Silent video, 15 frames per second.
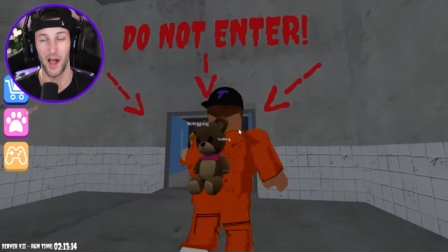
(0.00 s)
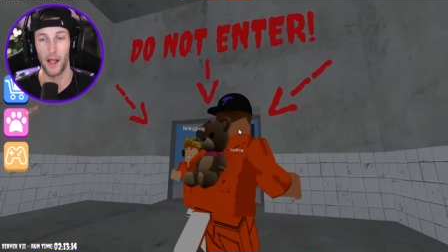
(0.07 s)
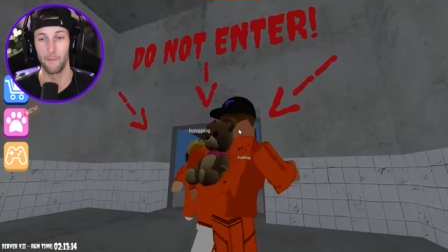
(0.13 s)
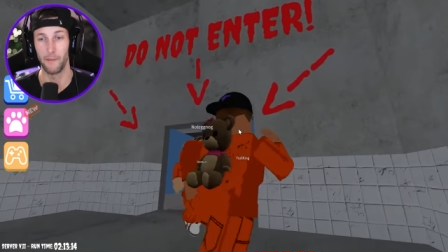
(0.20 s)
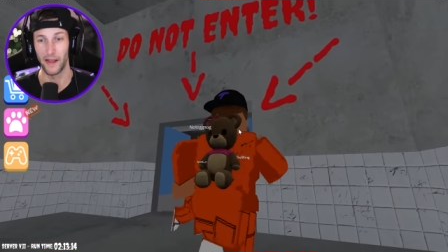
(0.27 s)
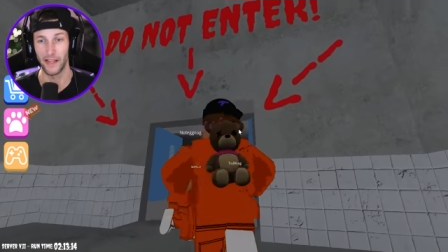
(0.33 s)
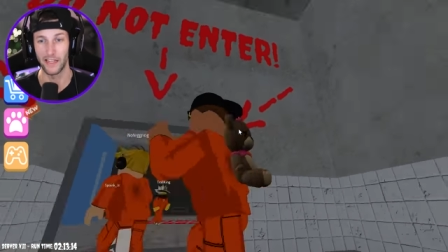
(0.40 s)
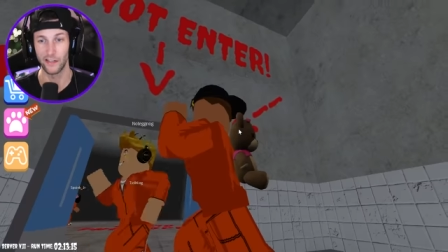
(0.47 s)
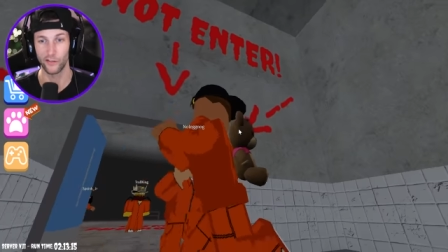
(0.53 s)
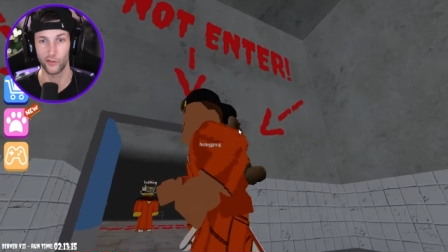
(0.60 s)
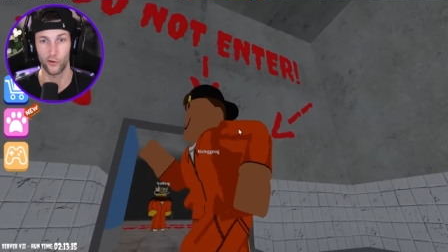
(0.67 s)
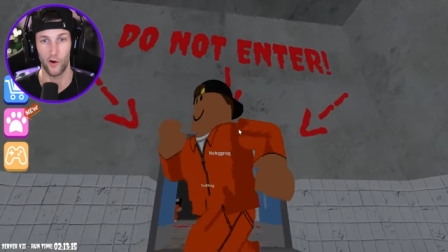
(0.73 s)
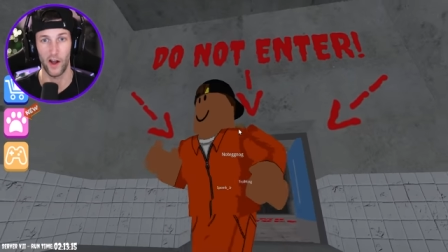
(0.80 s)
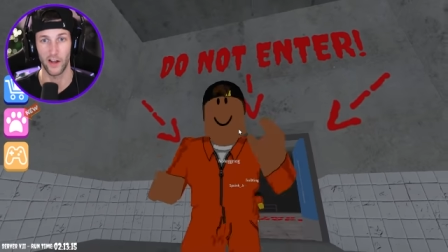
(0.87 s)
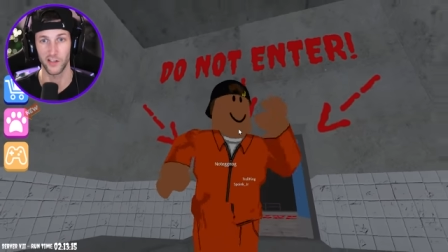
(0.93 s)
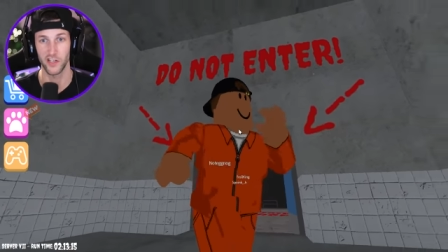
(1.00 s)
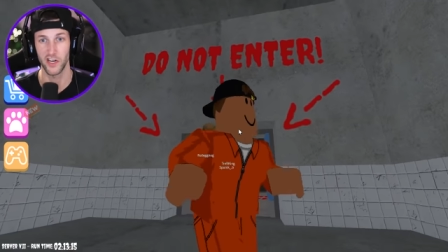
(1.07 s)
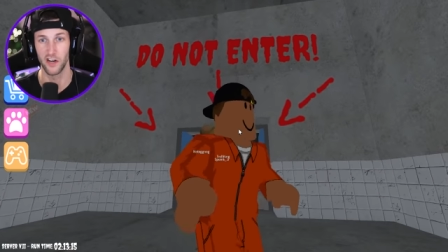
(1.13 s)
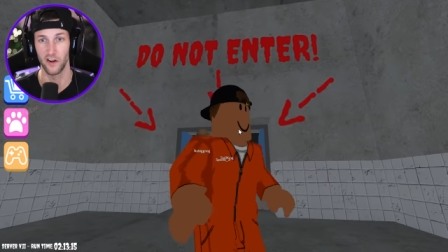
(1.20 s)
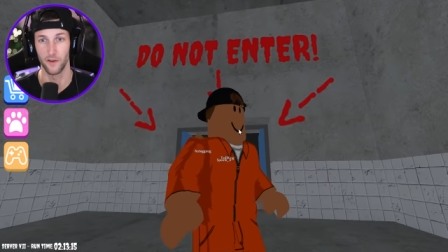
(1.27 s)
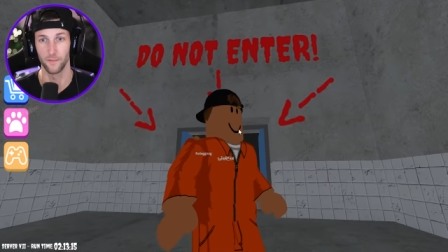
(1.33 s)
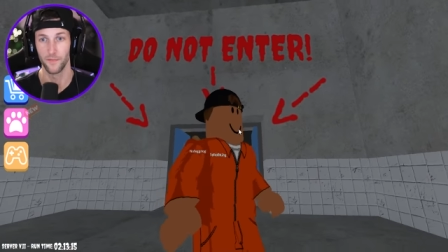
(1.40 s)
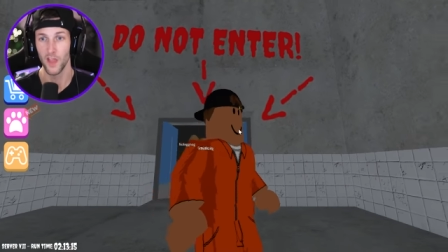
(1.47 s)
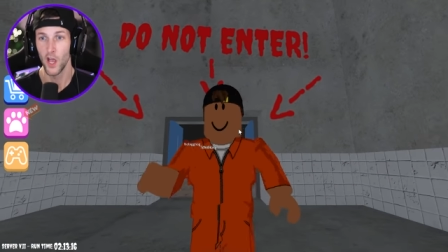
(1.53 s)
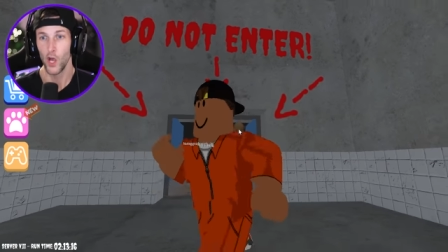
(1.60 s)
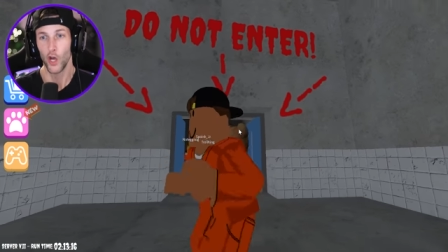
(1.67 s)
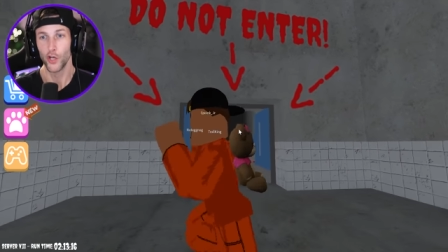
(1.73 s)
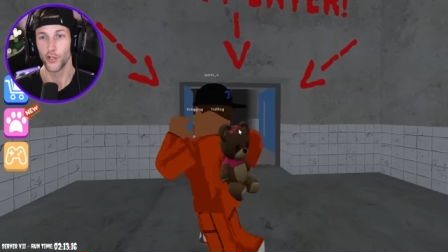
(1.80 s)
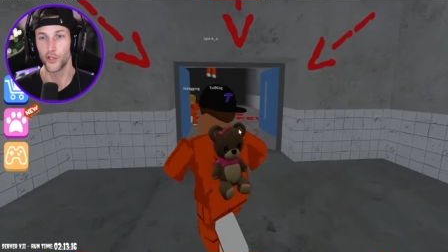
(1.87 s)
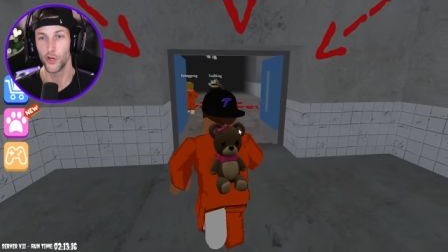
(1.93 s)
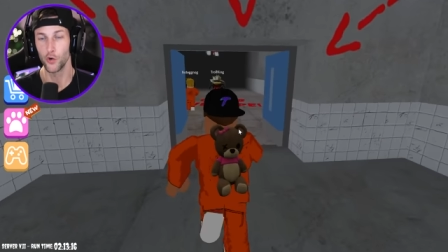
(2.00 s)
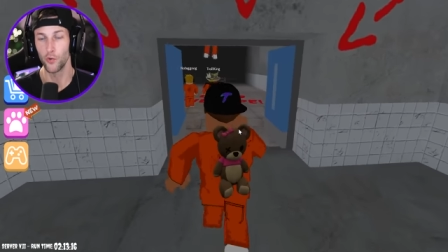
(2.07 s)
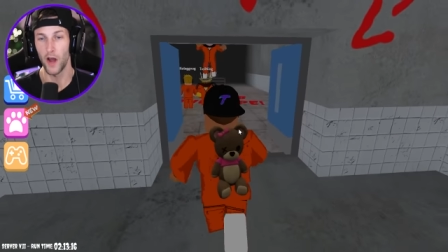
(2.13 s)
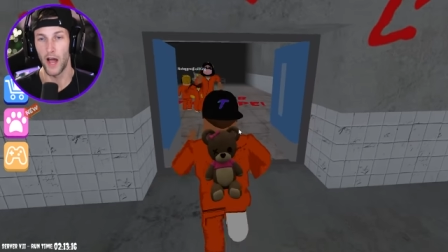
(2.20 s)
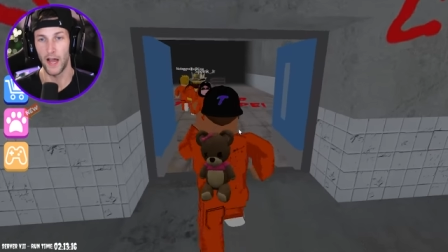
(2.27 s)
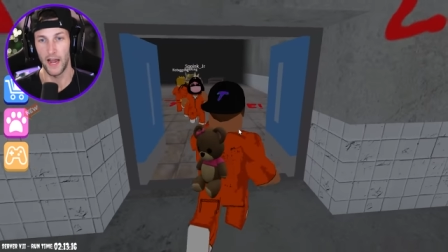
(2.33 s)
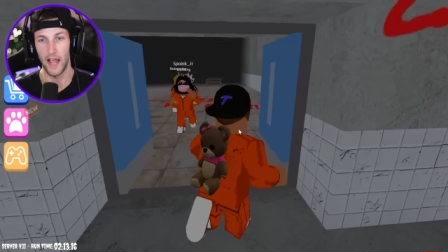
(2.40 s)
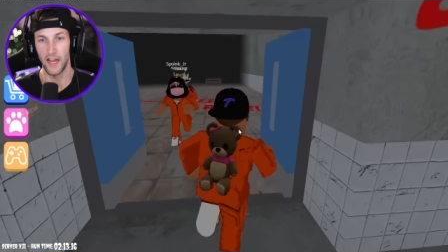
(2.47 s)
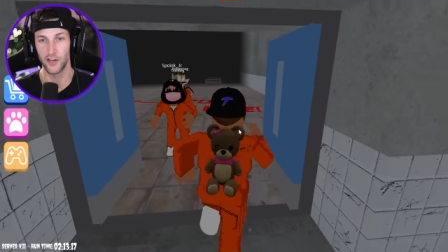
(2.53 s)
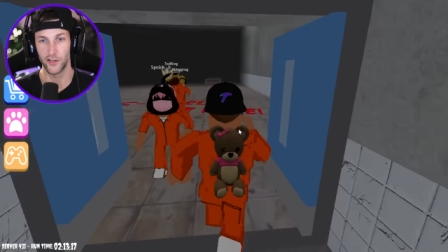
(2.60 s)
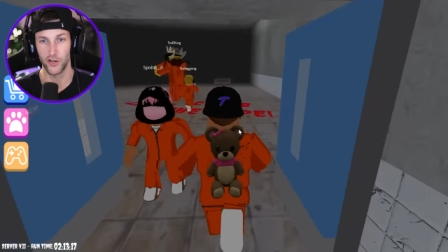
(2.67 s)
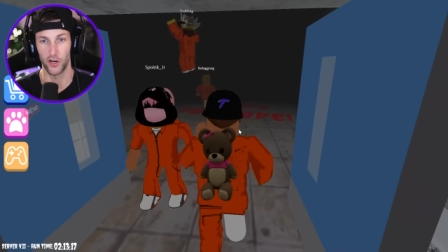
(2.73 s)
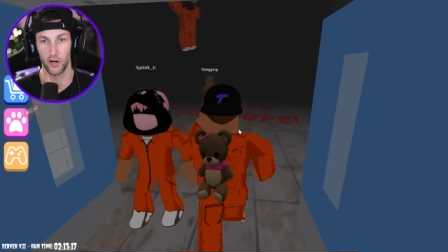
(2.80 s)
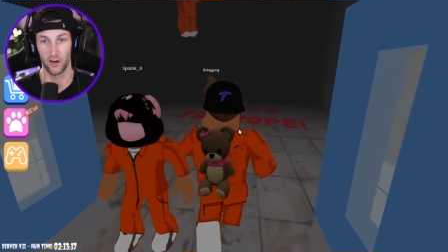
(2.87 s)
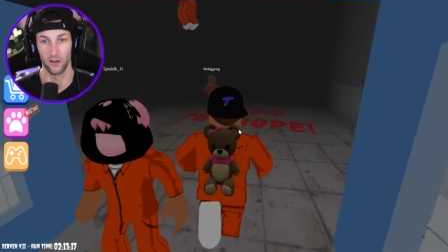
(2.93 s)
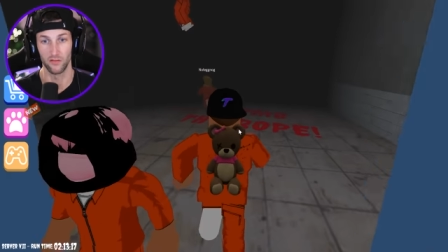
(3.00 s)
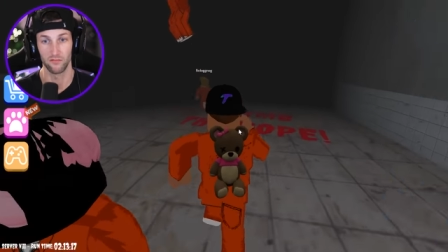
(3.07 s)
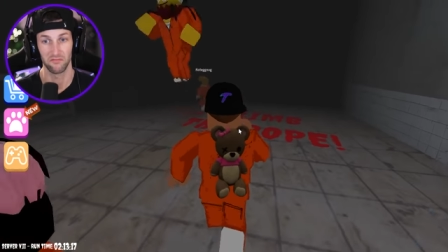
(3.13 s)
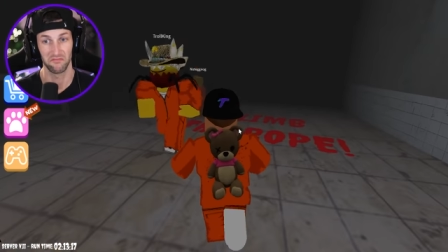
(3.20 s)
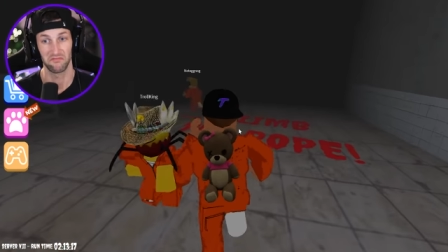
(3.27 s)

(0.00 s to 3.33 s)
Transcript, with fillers: I might get scratched here. Do not enter.